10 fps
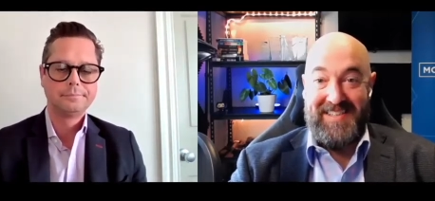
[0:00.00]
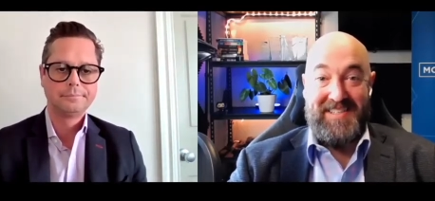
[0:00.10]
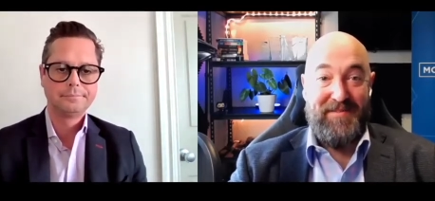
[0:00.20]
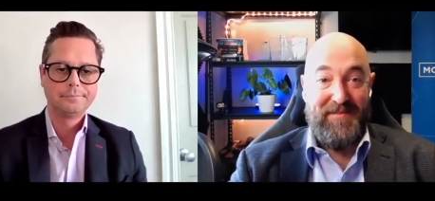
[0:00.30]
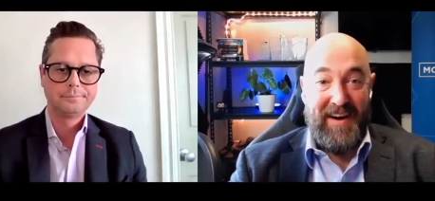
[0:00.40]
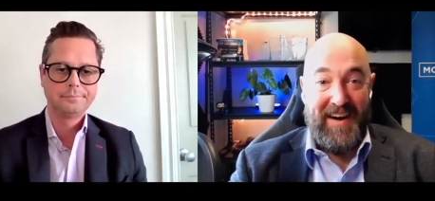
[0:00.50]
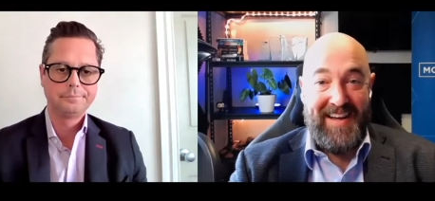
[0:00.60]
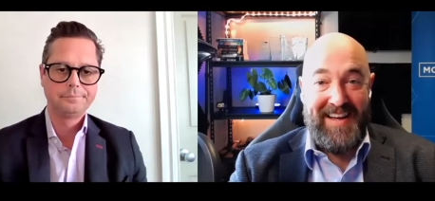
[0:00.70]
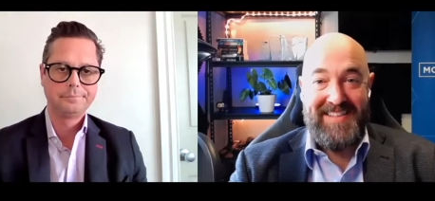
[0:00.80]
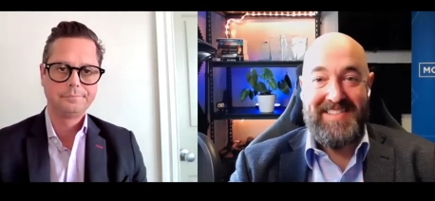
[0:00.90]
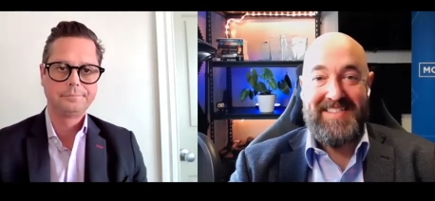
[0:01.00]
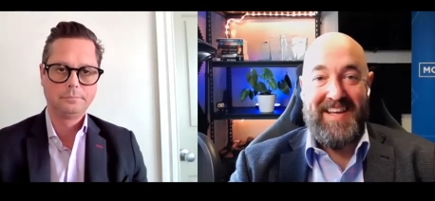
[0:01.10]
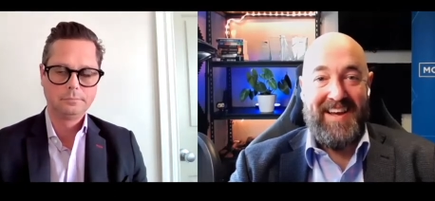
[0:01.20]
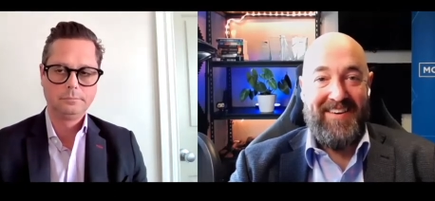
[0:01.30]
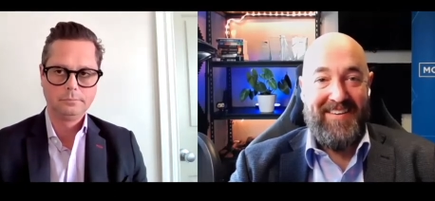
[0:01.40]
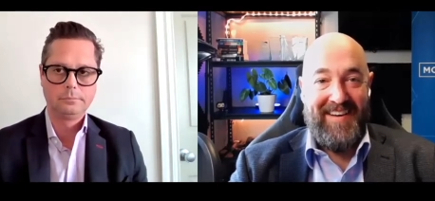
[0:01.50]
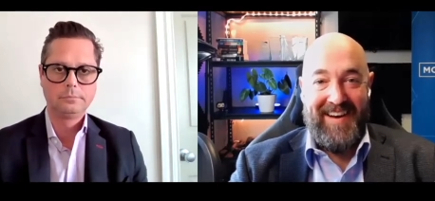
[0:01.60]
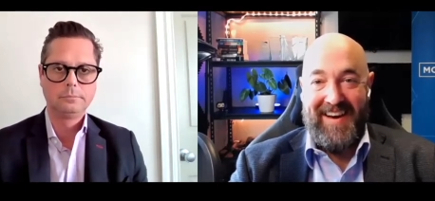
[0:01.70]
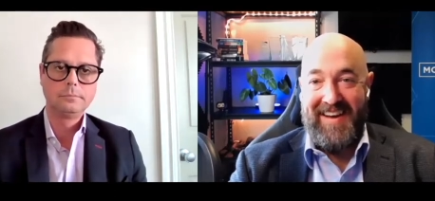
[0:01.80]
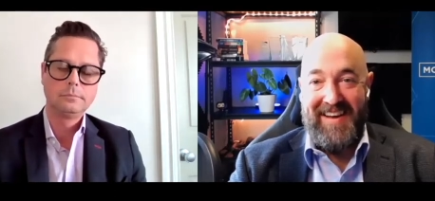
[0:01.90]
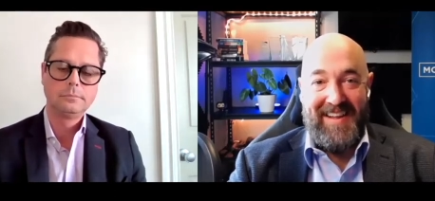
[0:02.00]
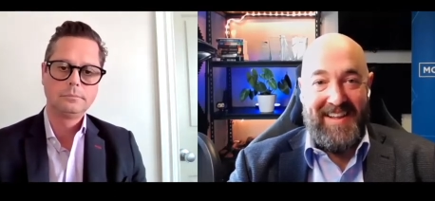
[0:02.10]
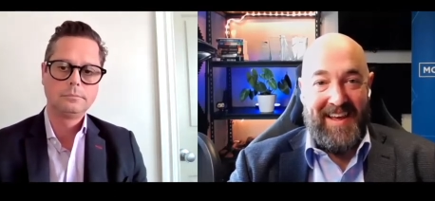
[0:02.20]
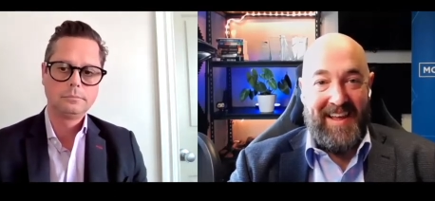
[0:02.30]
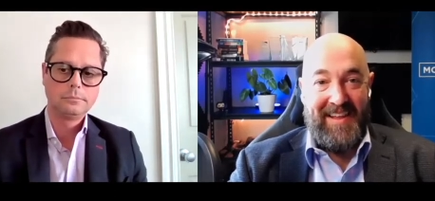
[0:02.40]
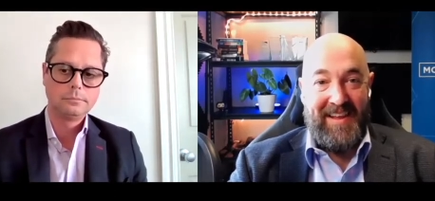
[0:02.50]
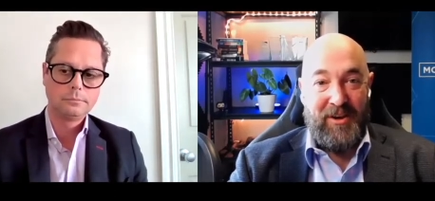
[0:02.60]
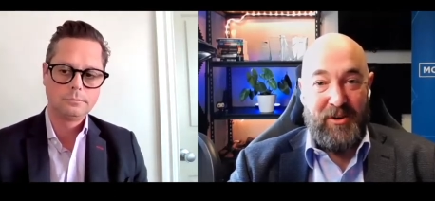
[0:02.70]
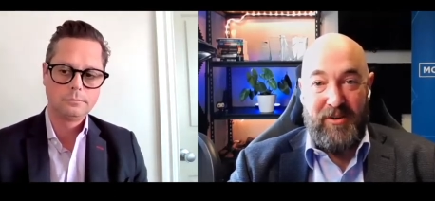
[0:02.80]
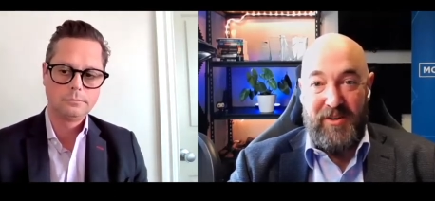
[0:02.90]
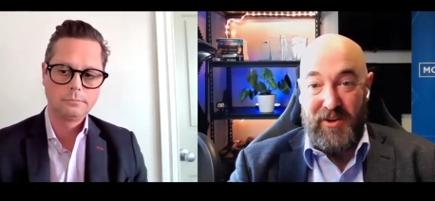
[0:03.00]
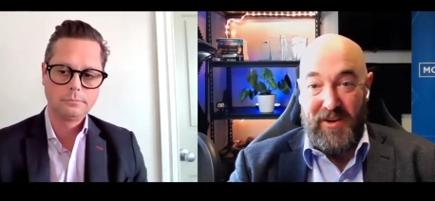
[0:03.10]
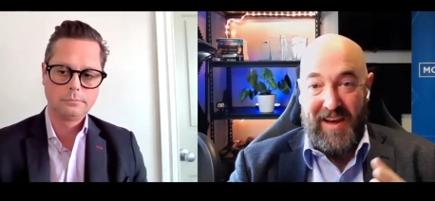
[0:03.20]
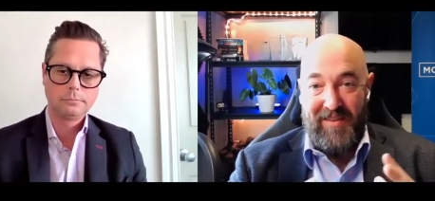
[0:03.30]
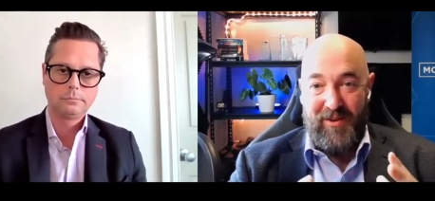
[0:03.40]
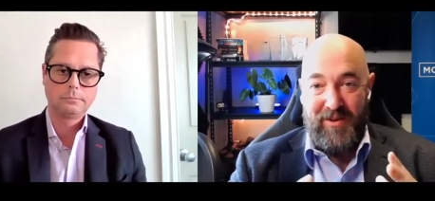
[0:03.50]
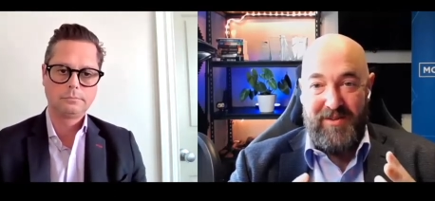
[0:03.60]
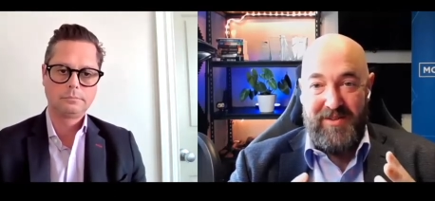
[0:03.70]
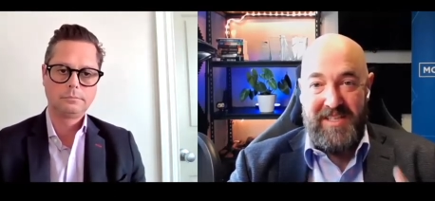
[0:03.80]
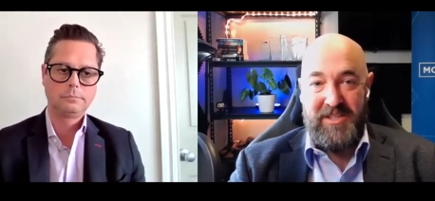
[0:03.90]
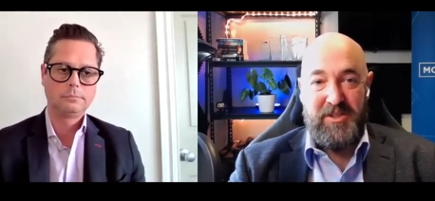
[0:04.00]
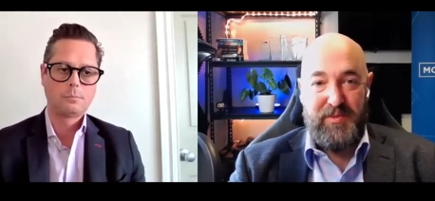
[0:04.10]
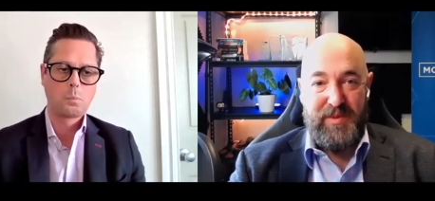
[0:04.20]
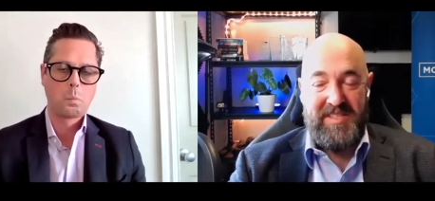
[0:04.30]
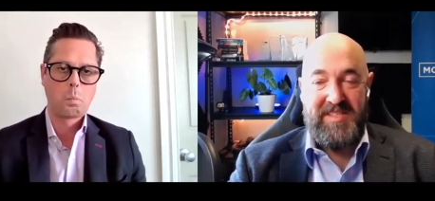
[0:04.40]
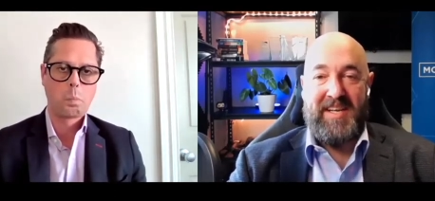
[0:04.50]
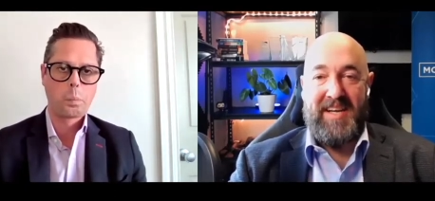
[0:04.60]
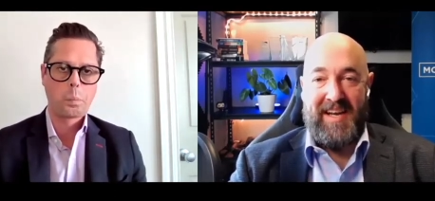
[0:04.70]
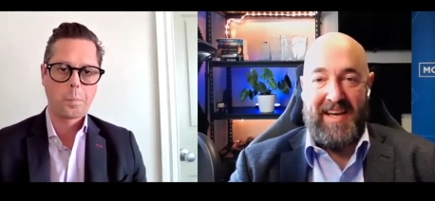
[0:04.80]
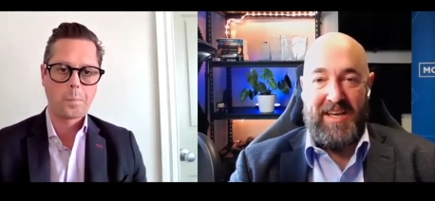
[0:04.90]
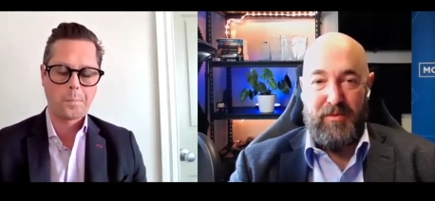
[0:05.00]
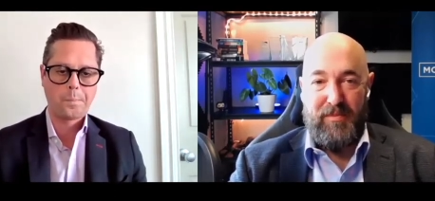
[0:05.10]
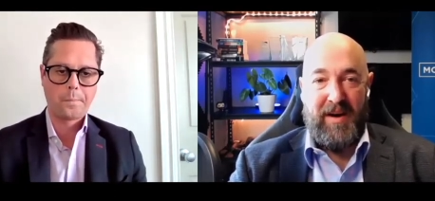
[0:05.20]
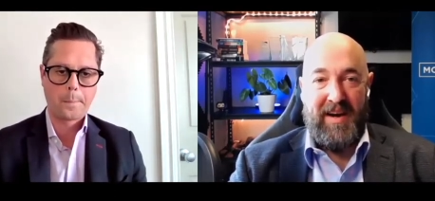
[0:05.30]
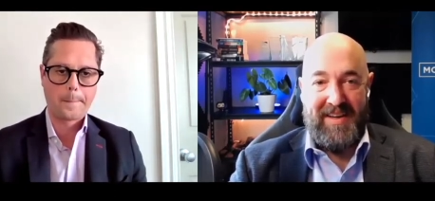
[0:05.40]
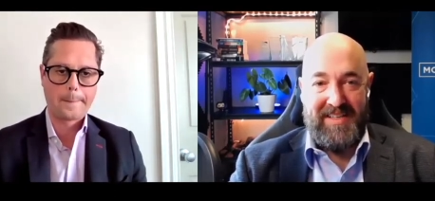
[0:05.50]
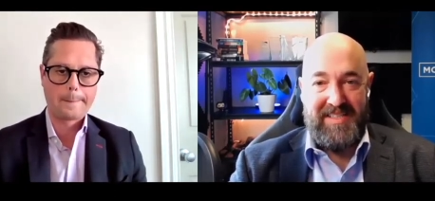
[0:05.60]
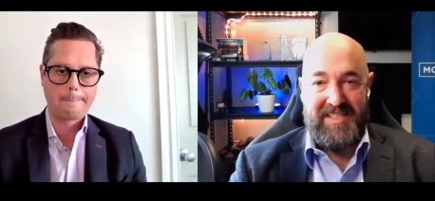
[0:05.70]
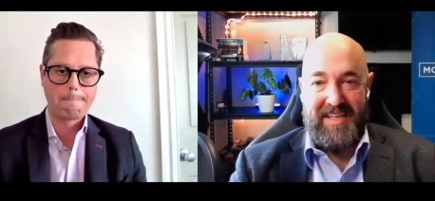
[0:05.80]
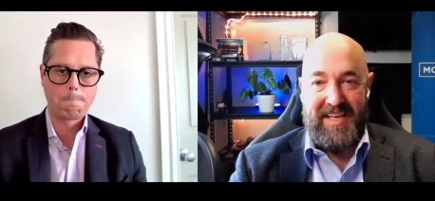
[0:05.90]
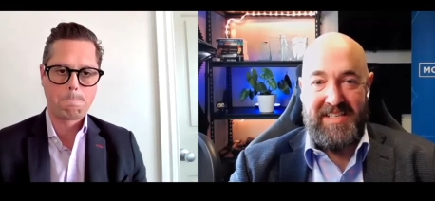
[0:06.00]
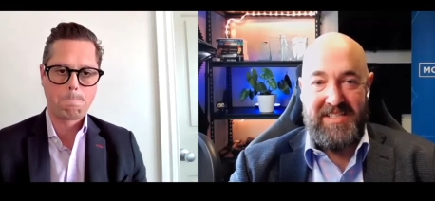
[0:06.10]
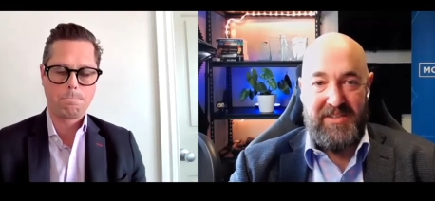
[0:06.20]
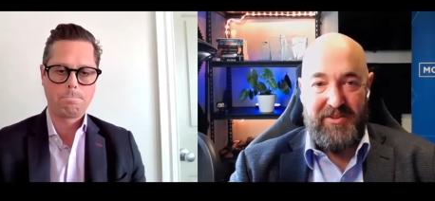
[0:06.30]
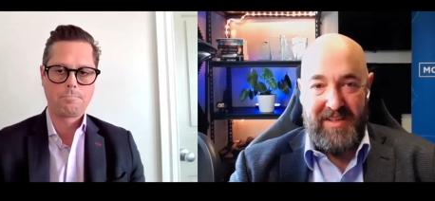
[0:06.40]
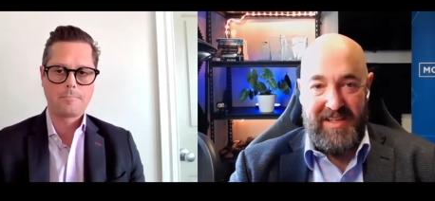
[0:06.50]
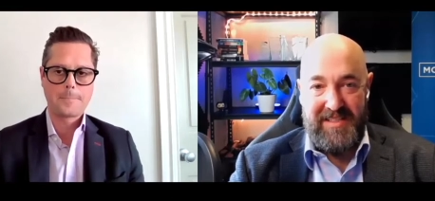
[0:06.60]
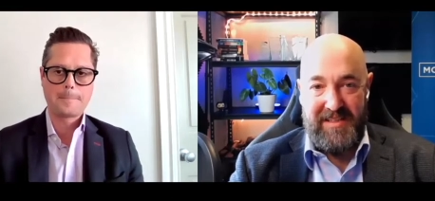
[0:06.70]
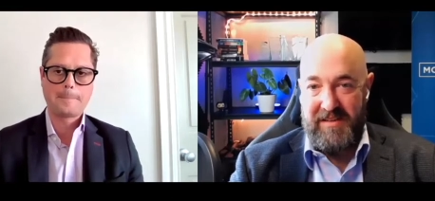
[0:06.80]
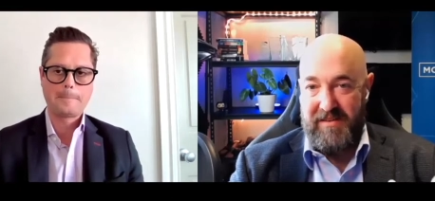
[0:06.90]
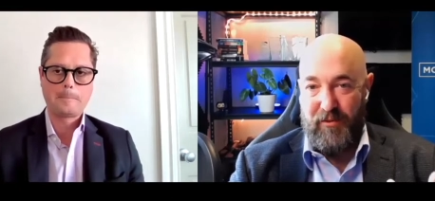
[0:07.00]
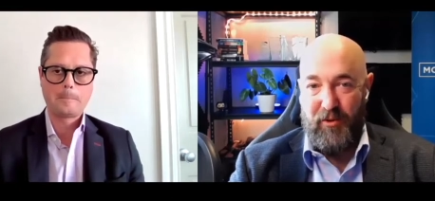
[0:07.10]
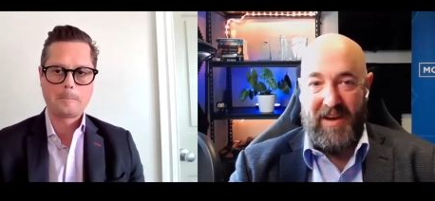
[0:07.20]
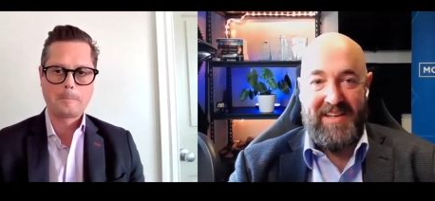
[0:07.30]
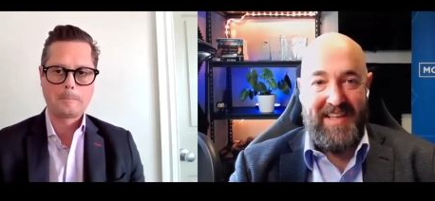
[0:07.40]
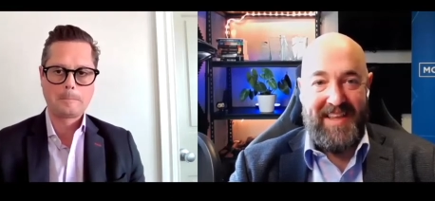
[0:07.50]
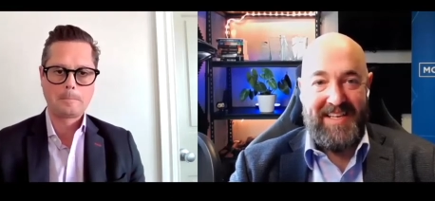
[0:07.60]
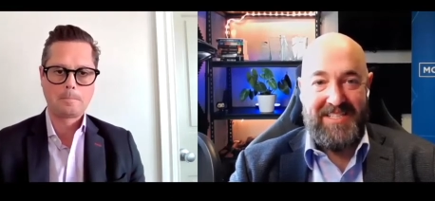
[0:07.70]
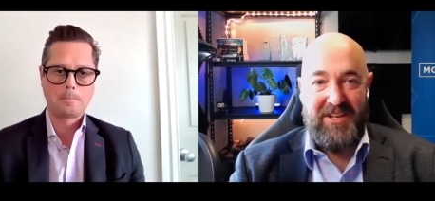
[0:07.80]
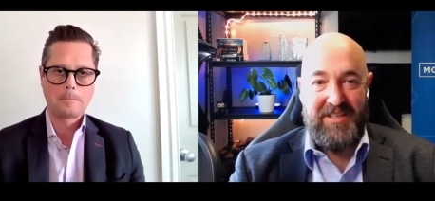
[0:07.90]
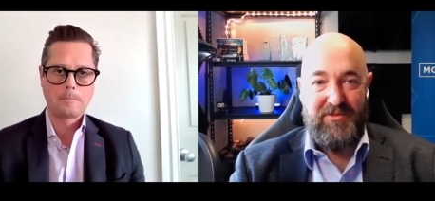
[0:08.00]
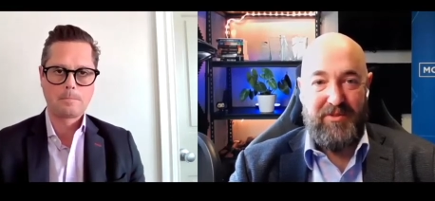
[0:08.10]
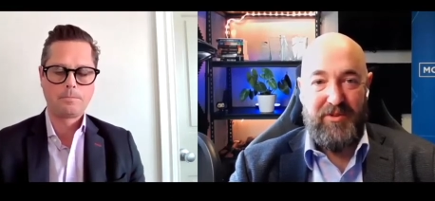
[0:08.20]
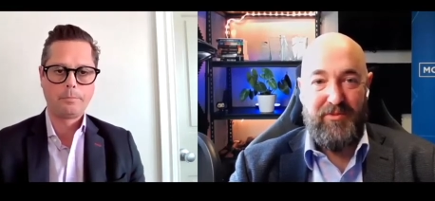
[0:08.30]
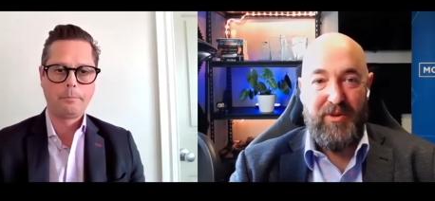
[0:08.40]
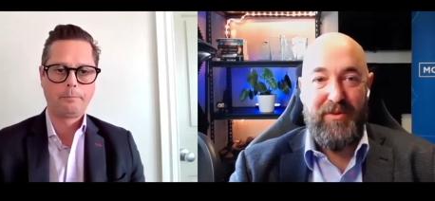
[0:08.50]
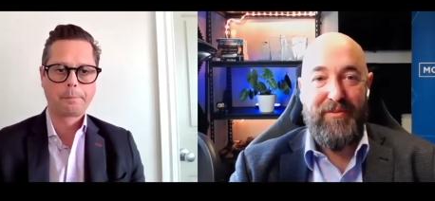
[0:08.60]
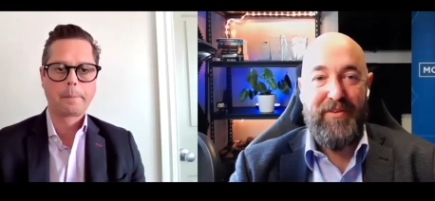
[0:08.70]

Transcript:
Speaker 1: to finance. They're uh, they're they're good. You don't have those issues where suddenly you buy an existing house and you need to fork out ten thousand dollars for a new roof.